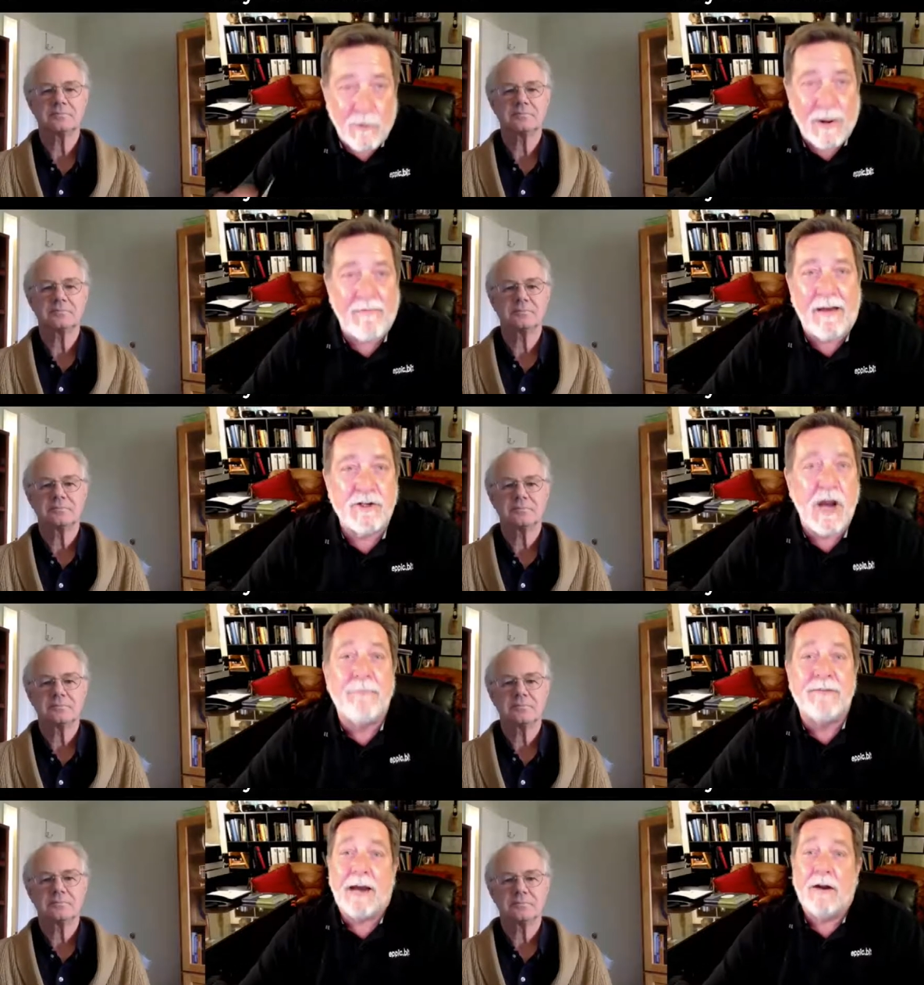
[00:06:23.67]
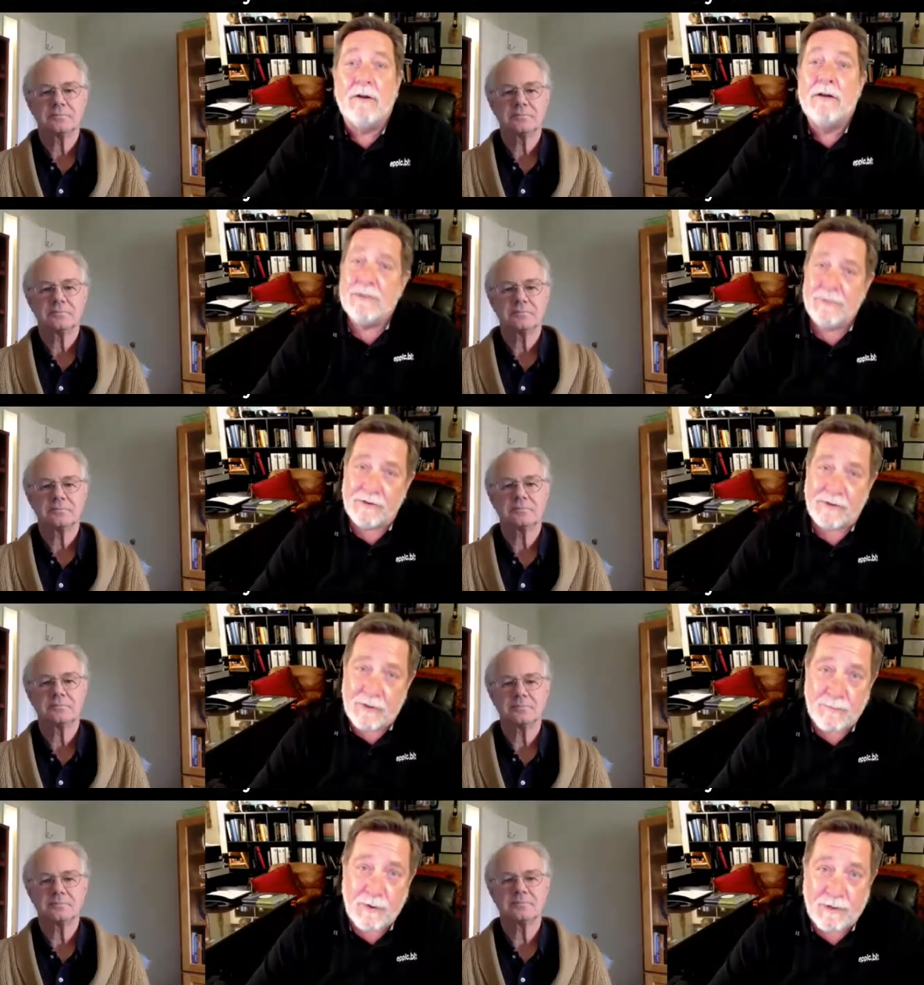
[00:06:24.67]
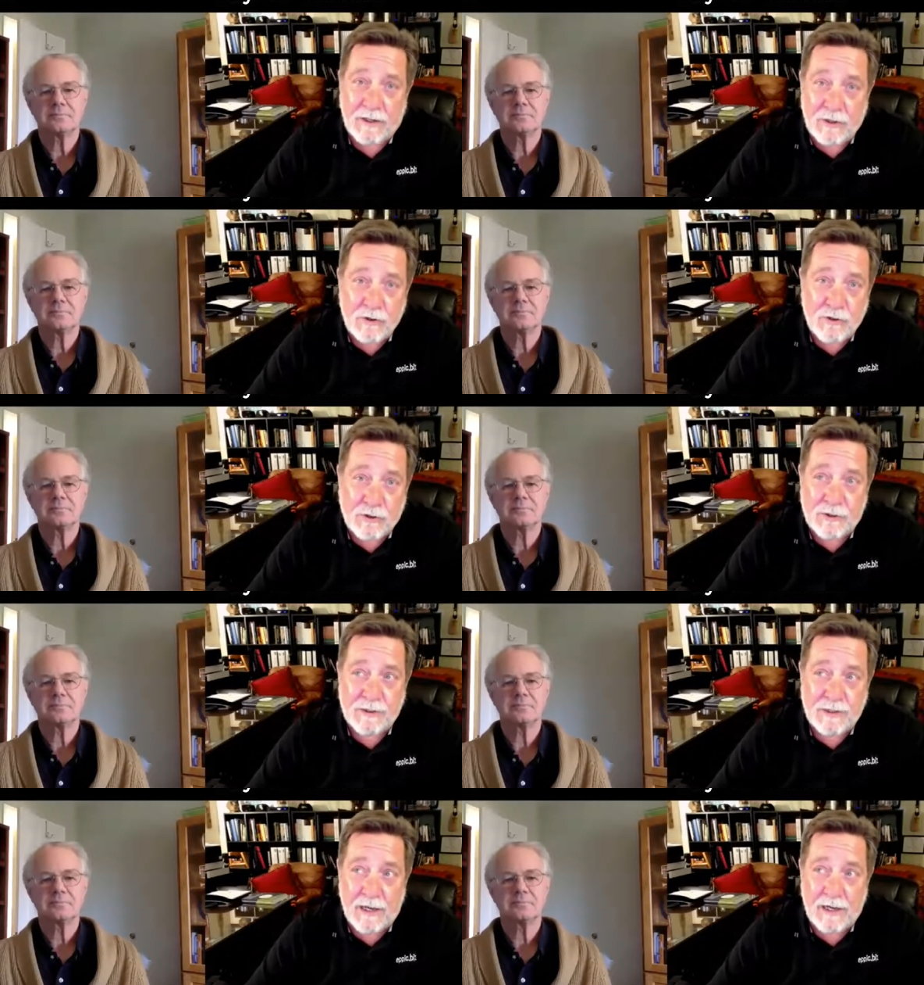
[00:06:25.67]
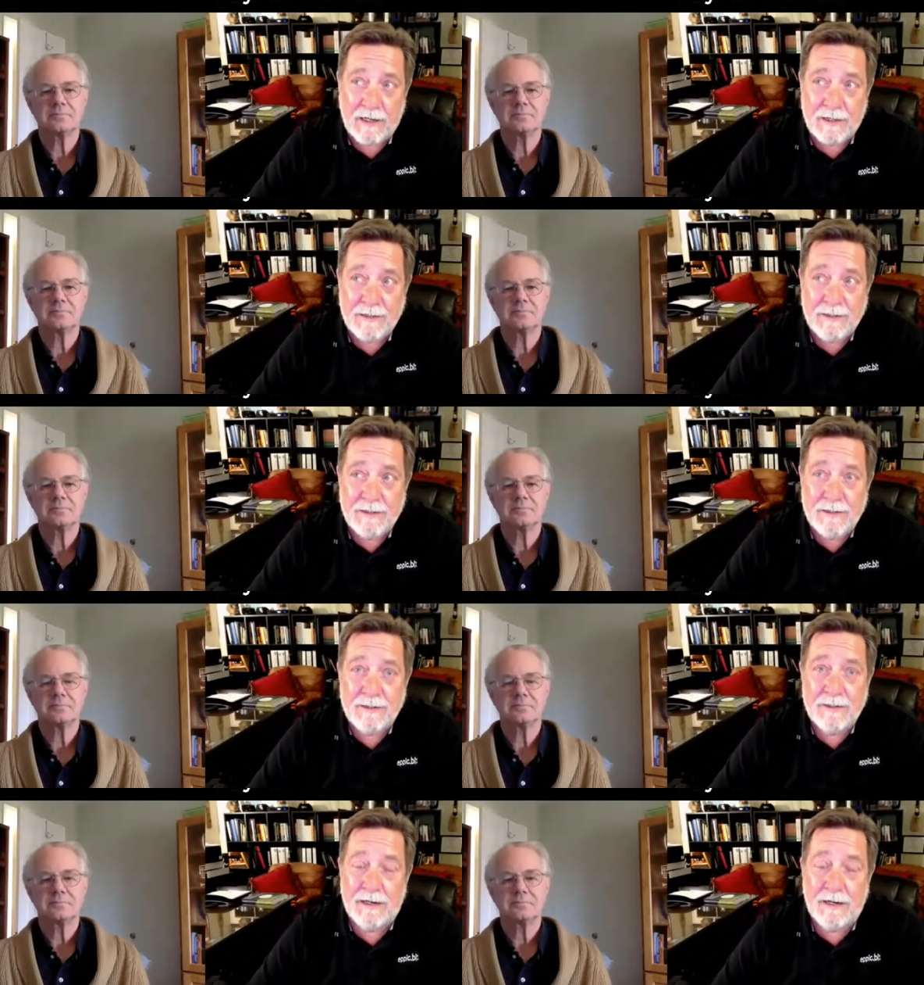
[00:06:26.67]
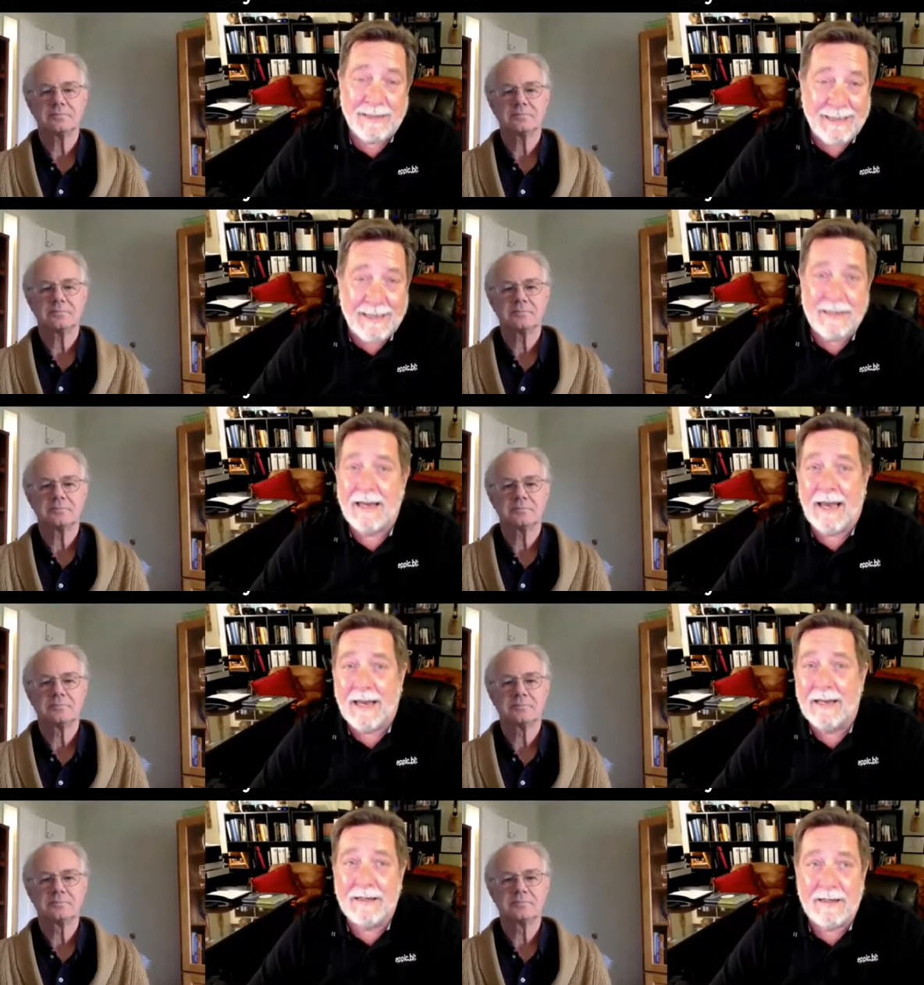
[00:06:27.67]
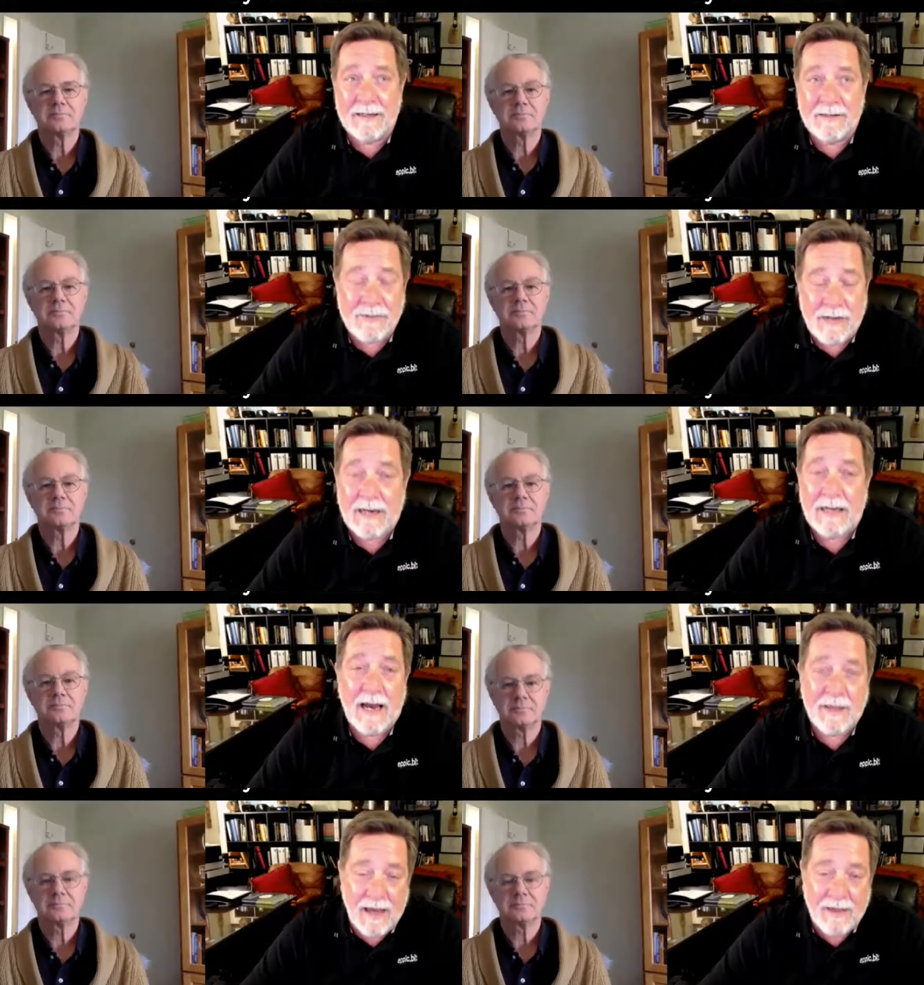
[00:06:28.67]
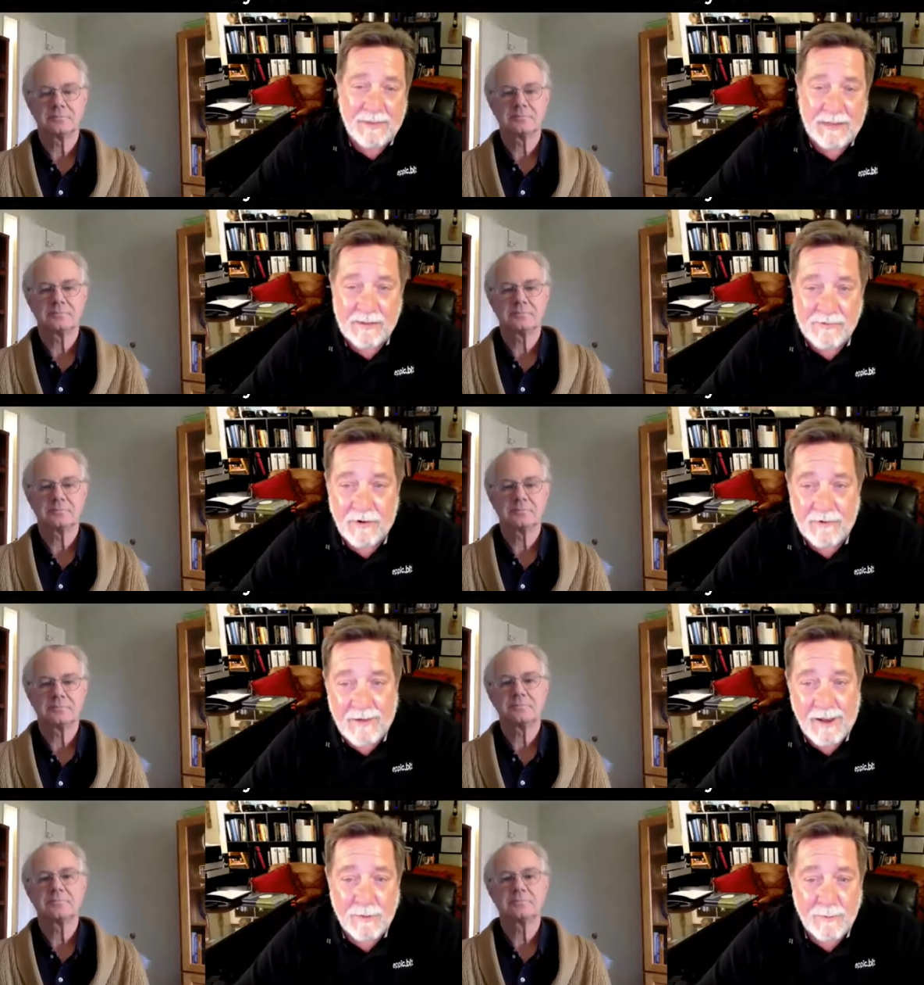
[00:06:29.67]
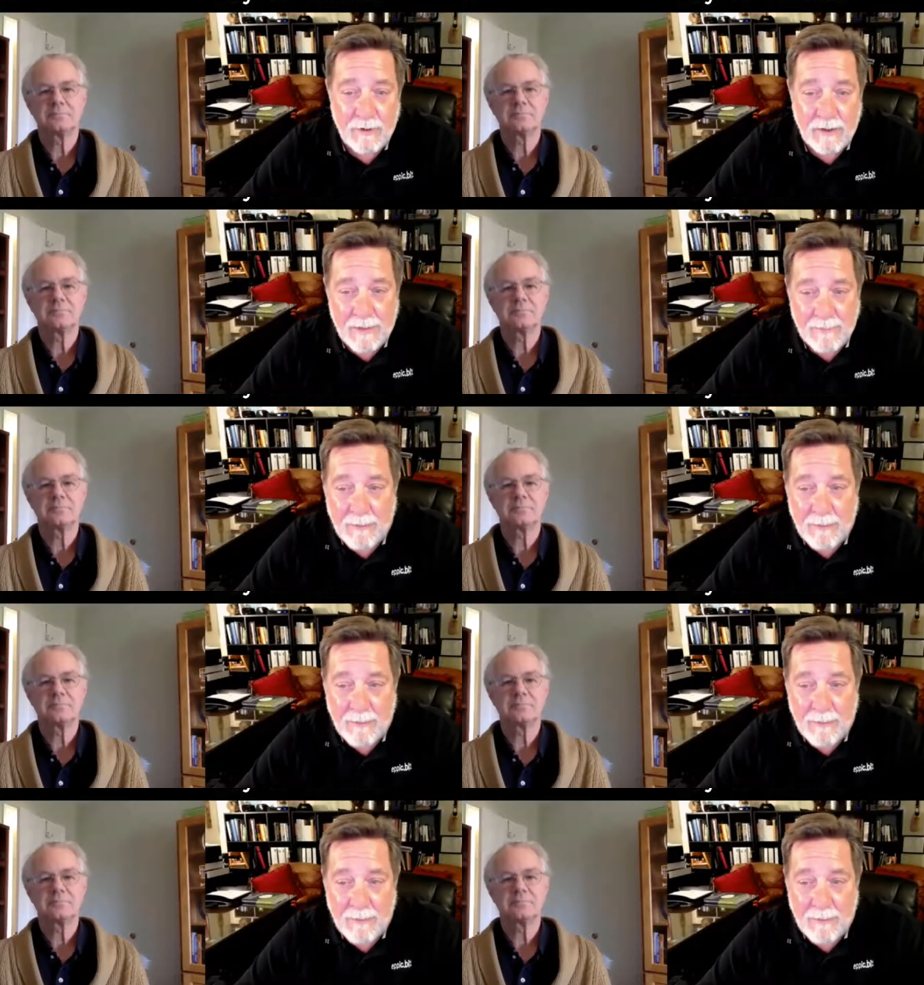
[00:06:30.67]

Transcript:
Speaker 1: don't have that job title, this is a book that you should uh, uh get and uh, study. I, I think it's very valuable.